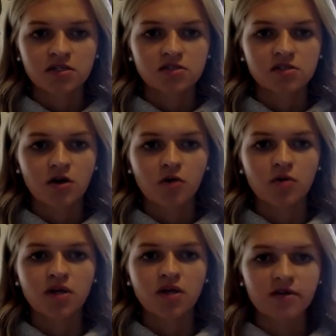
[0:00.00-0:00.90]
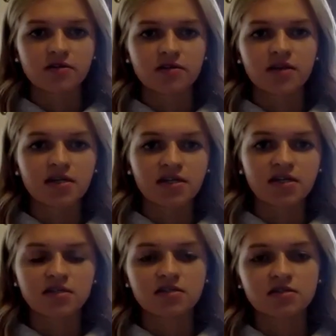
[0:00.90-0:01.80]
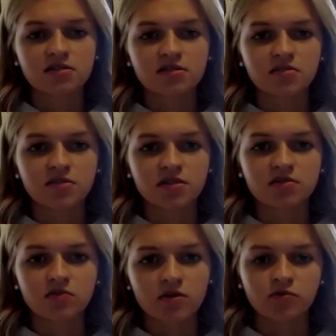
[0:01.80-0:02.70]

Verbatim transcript: So, whatever they need to be,